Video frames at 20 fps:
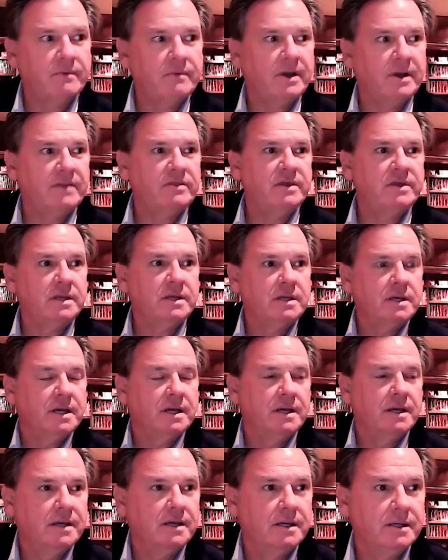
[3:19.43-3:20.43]
I think,
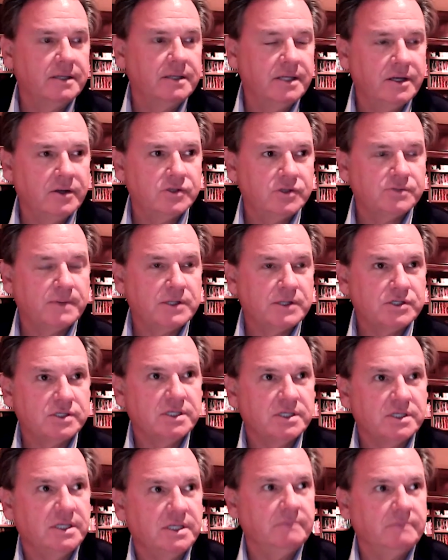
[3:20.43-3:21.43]

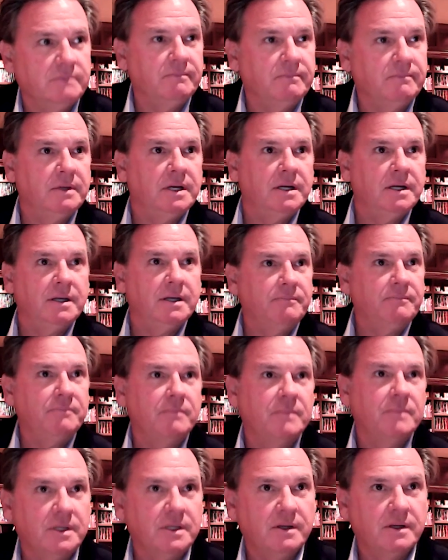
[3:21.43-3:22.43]
especially
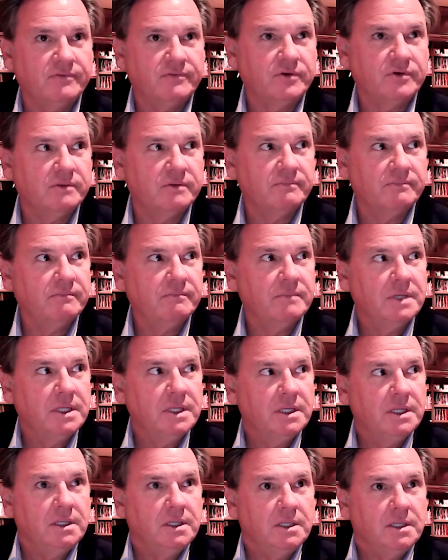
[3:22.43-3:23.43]
you have to,
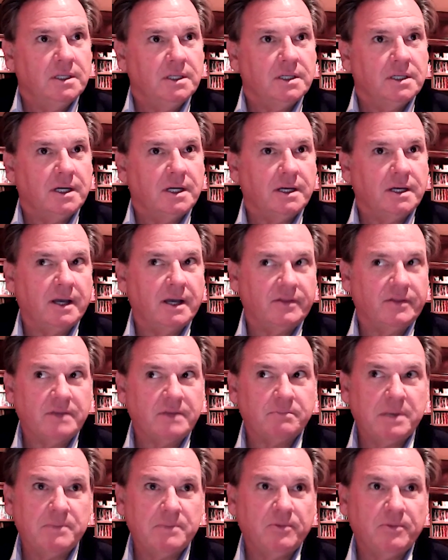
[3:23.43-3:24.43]
I
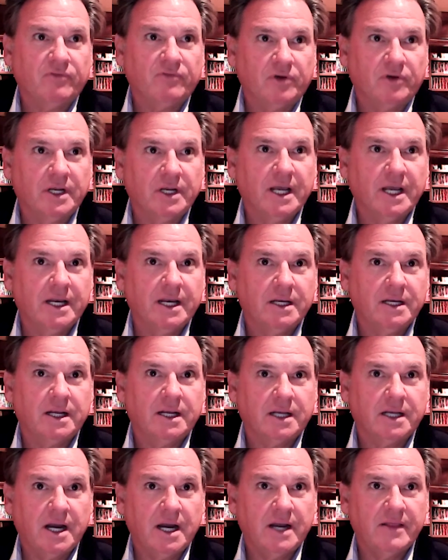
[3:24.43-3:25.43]
think people forget
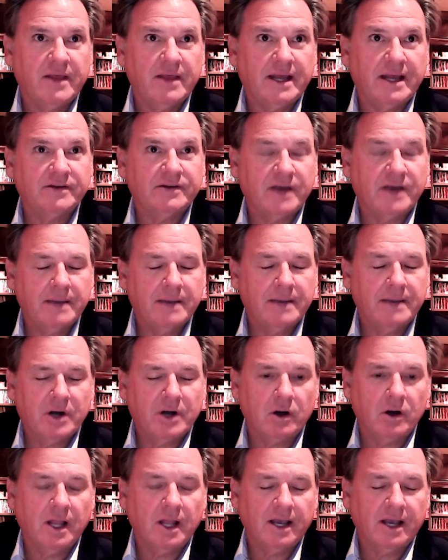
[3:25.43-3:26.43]
at kind of that time in
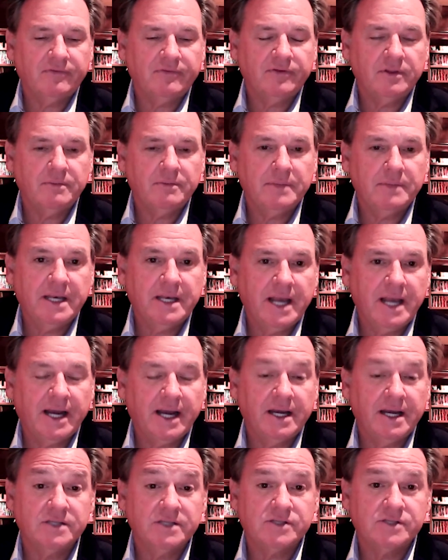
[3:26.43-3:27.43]
our life in the mid
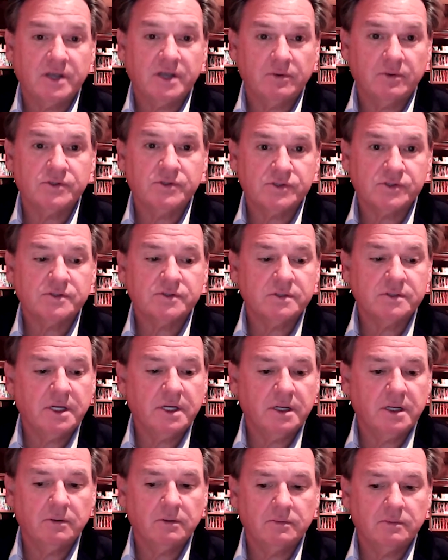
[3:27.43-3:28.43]
90s, that was,
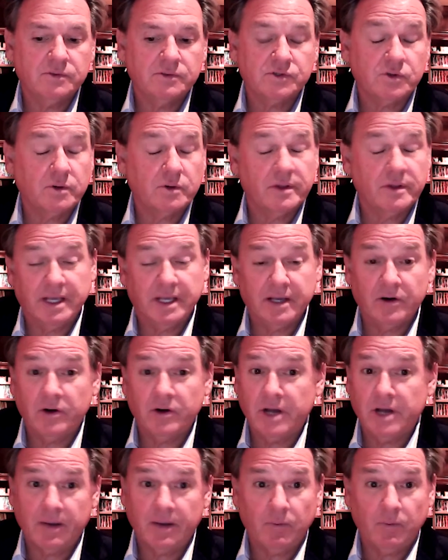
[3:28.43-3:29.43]
sort of the
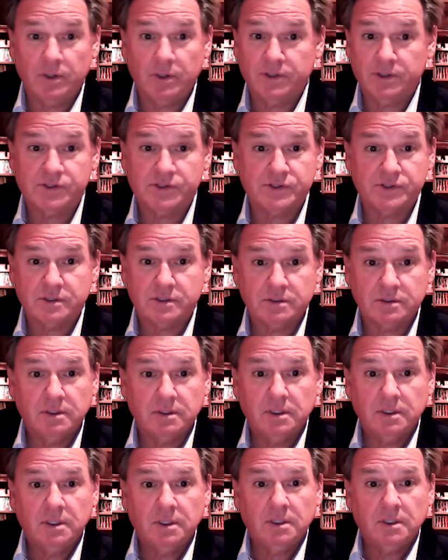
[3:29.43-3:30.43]
internet was
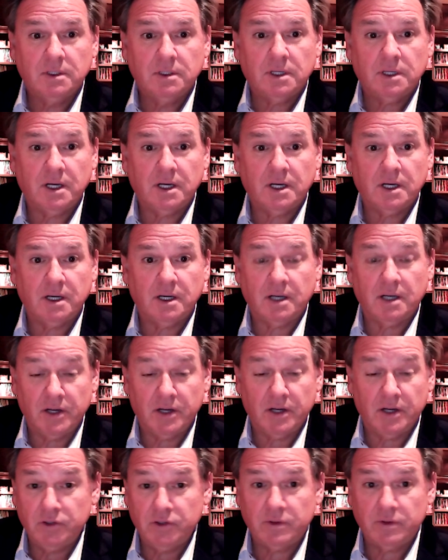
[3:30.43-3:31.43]
a
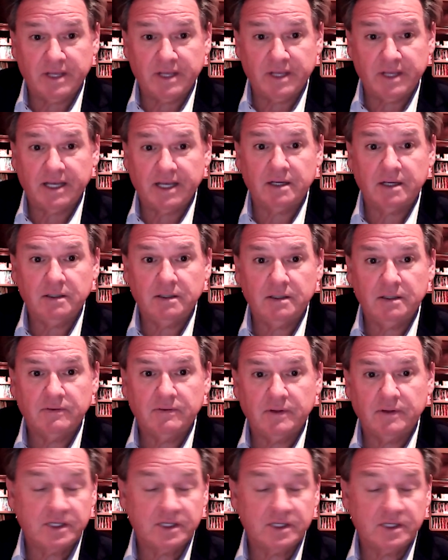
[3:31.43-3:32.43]
new thing, at
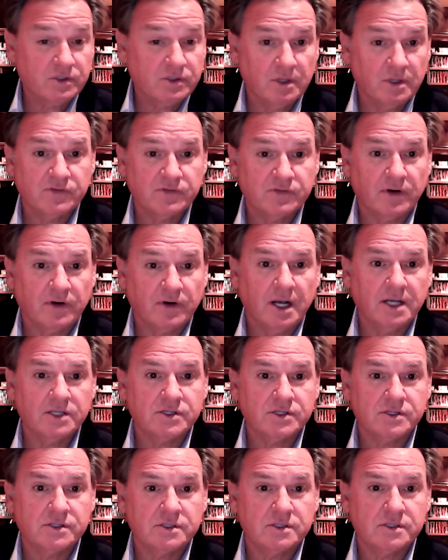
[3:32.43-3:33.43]
least it was for
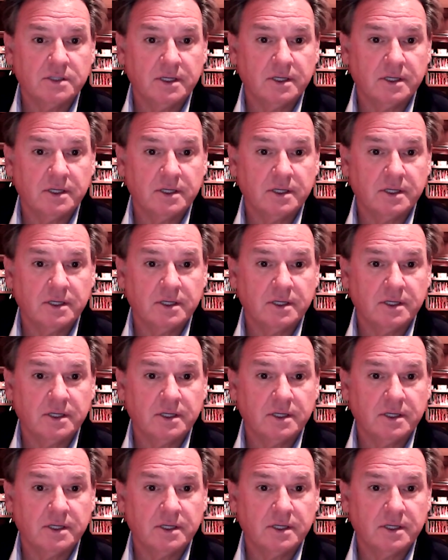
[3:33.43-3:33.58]
us.